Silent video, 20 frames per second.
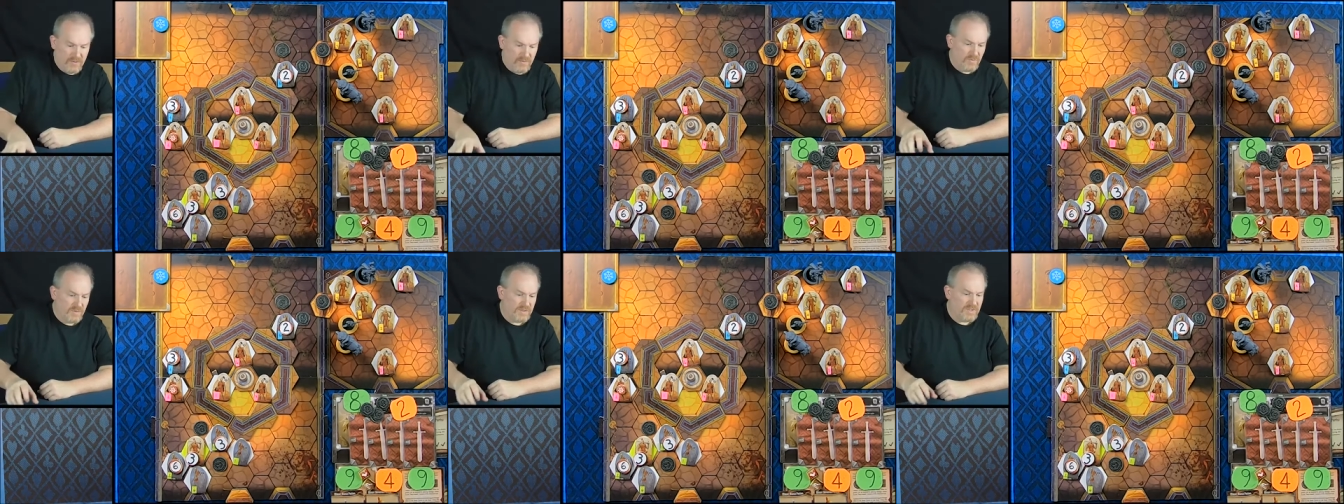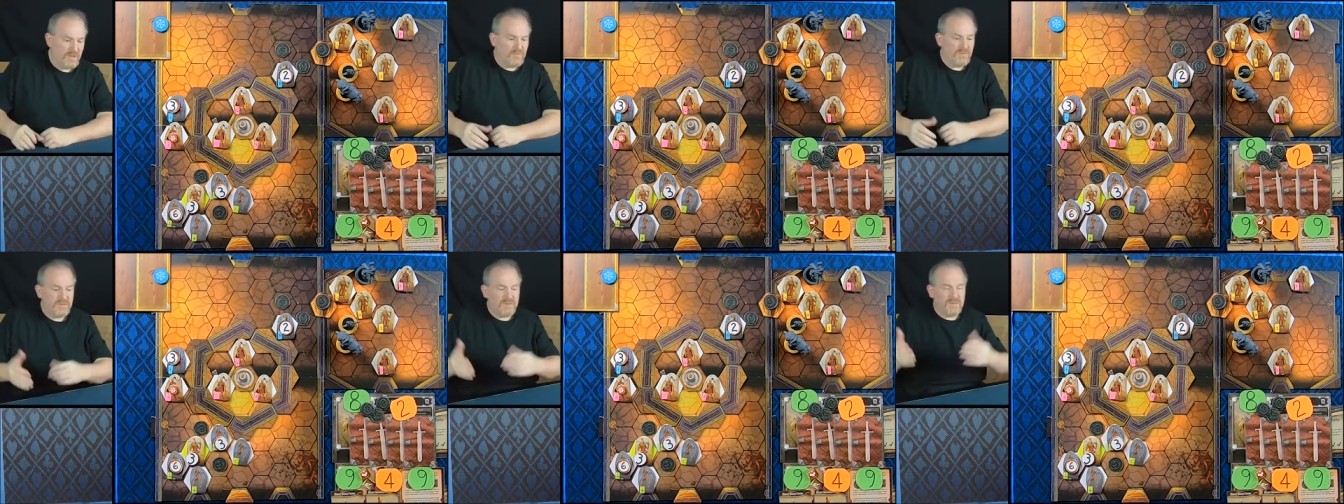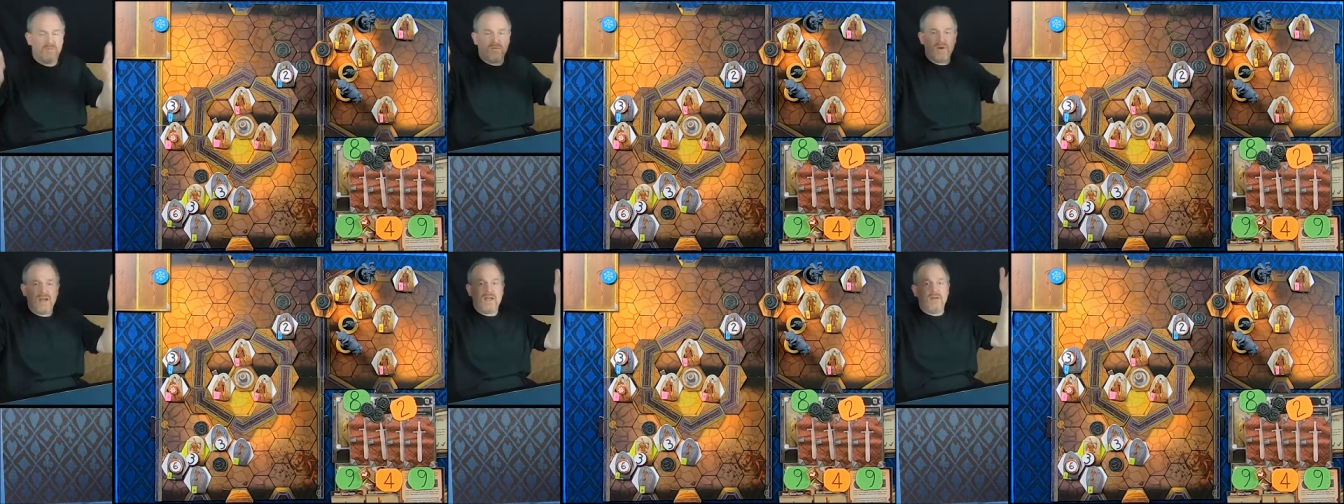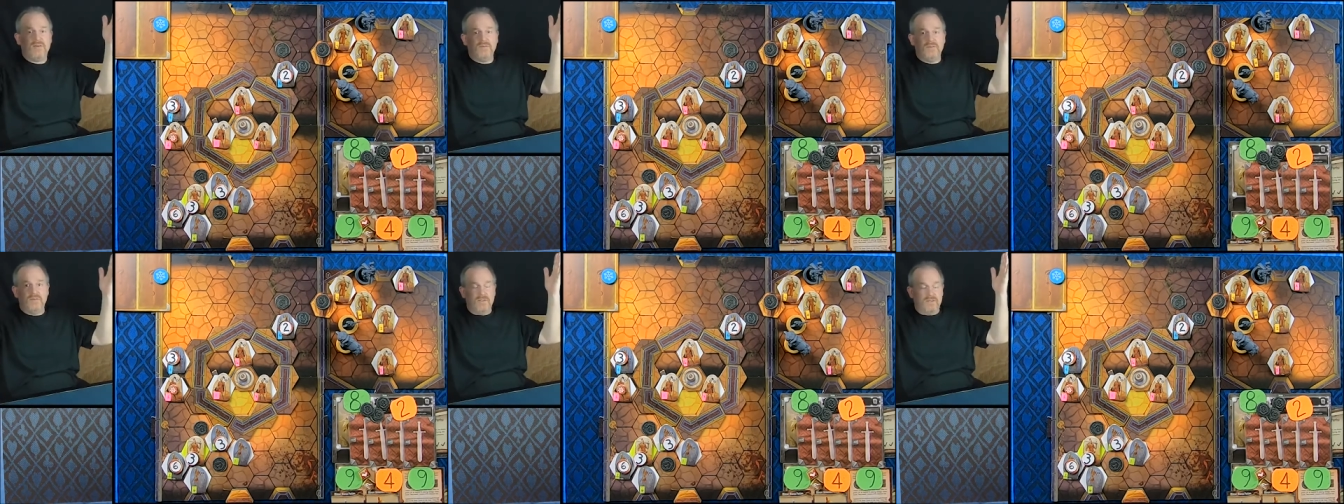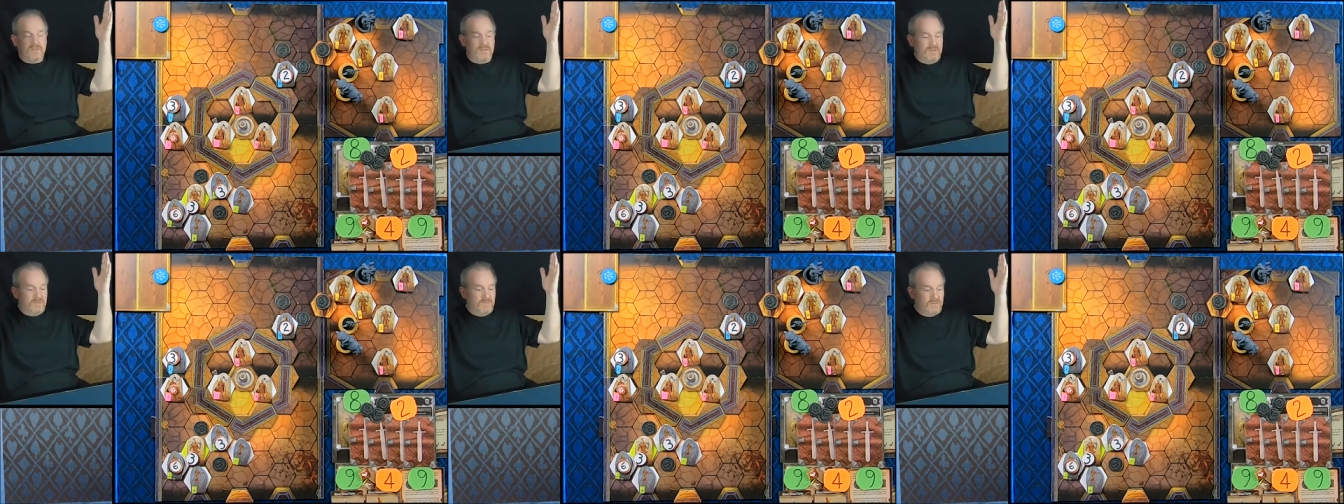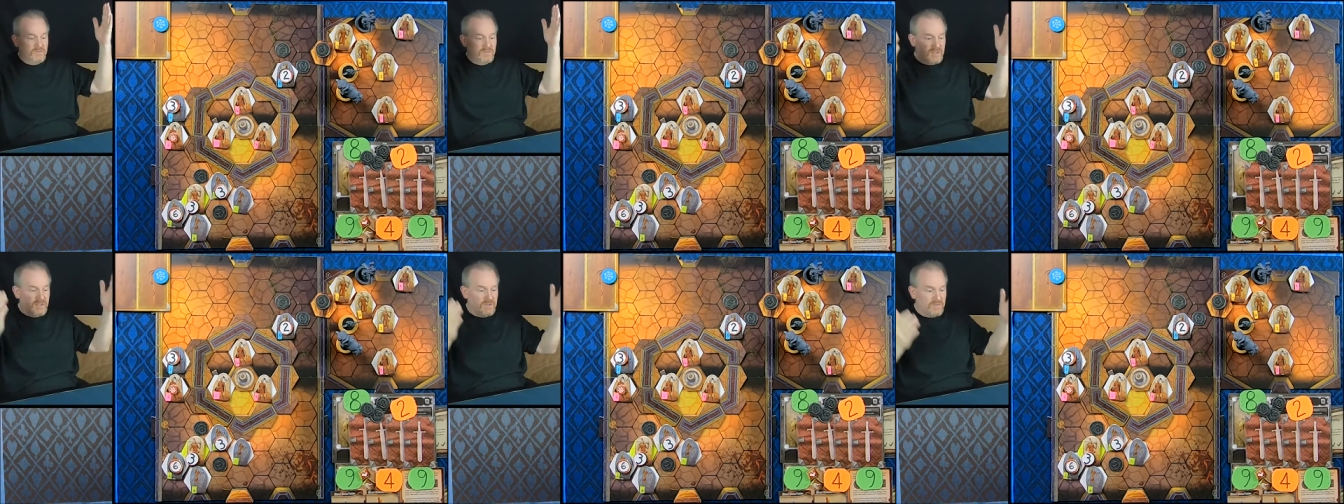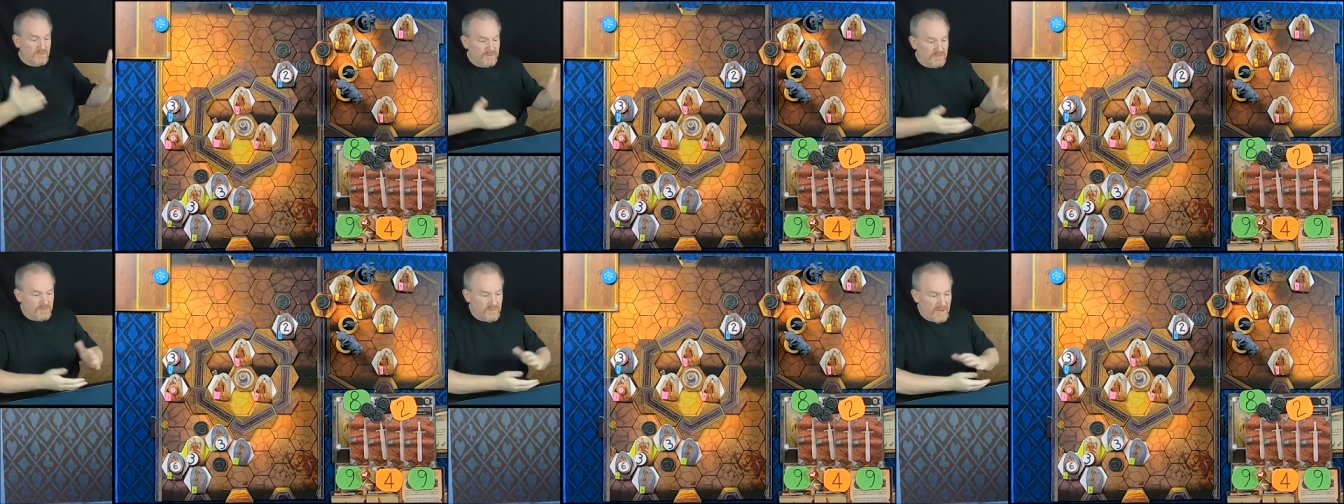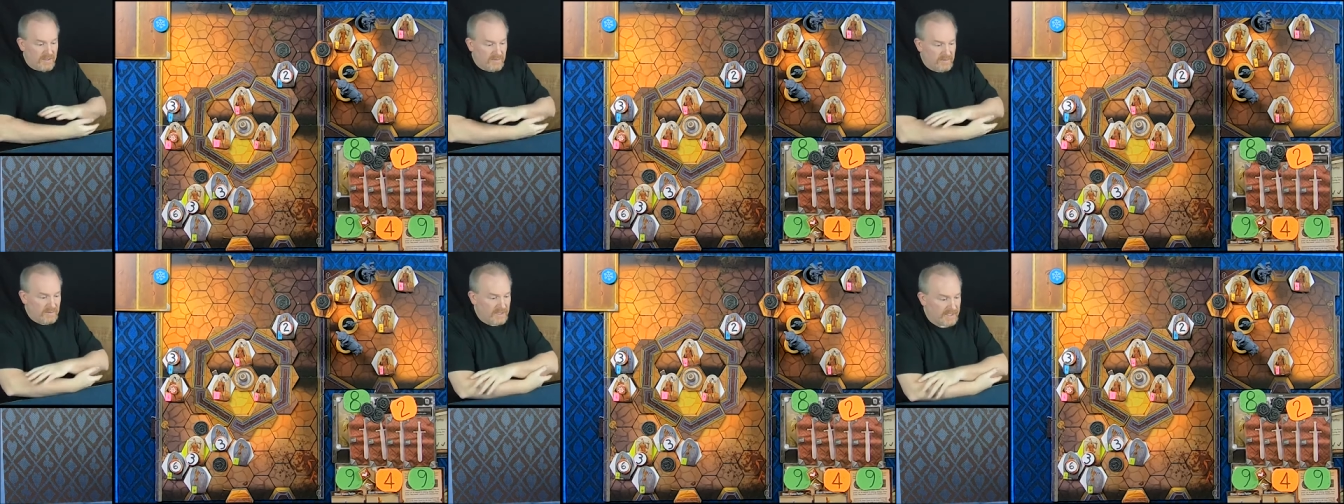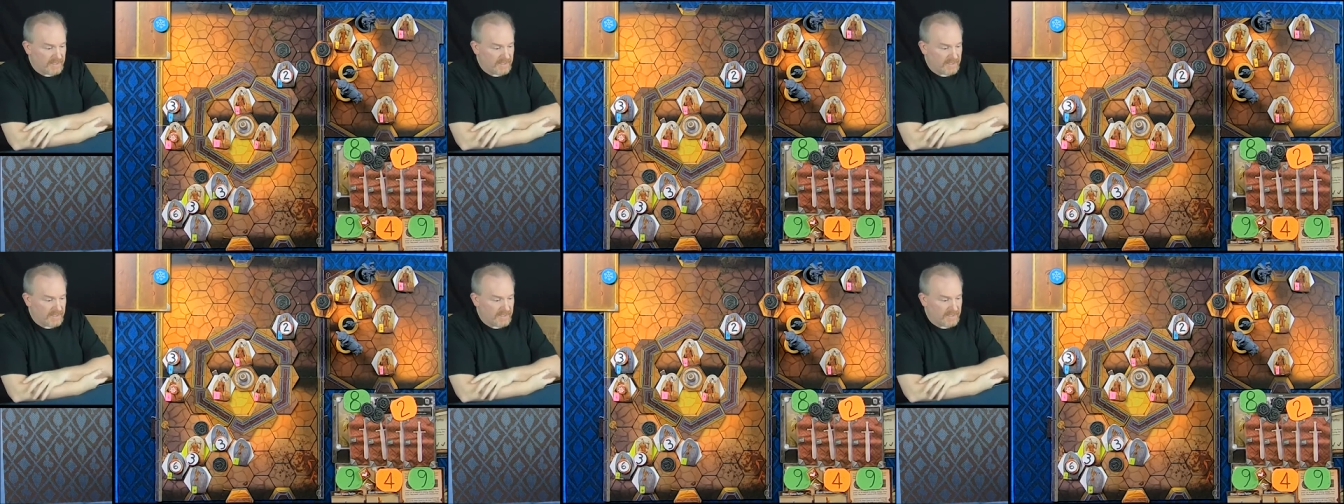We're done with the round. We're done with round